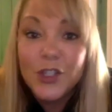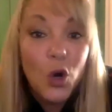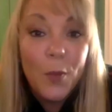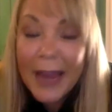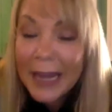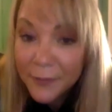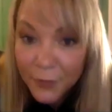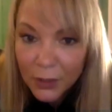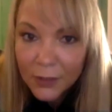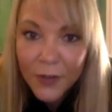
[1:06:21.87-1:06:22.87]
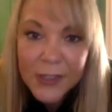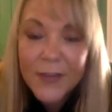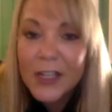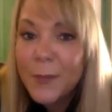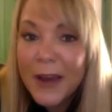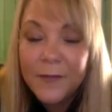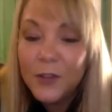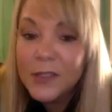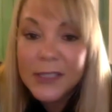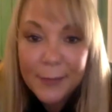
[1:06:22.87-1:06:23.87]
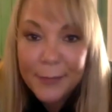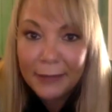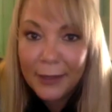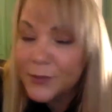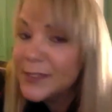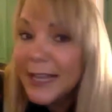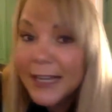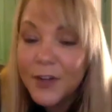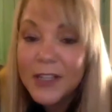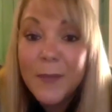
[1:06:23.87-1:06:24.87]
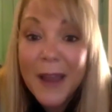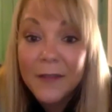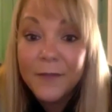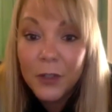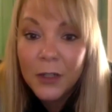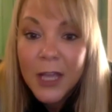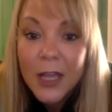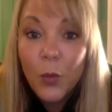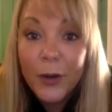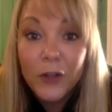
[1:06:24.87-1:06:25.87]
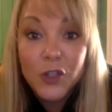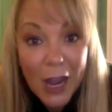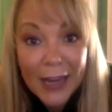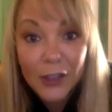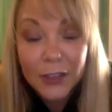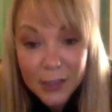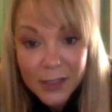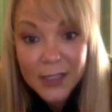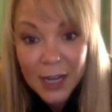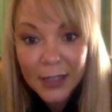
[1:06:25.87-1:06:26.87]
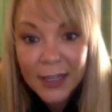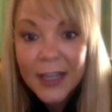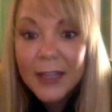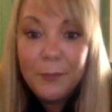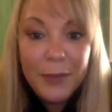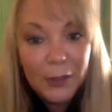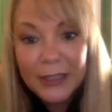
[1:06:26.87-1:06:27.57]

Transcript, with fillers: It is so painful. First of all, it's painful to step on Legos. Second of all, it's painful when your child gets stuck